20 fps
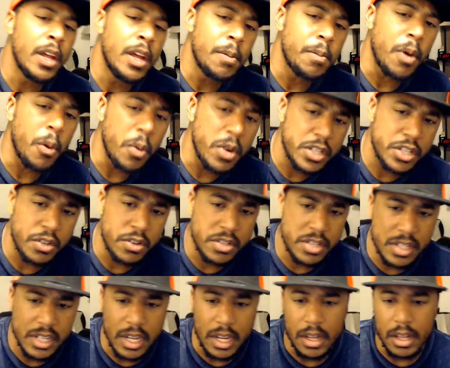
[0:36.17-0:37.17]
But we shall
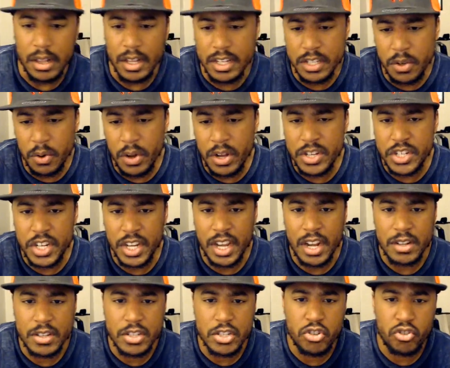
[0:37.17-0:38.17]
see. Let's go ahead and check
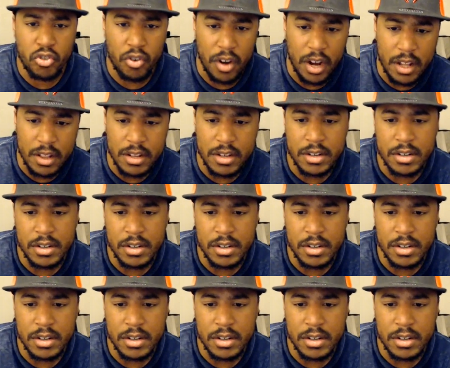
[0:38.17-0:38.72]
out this trailer.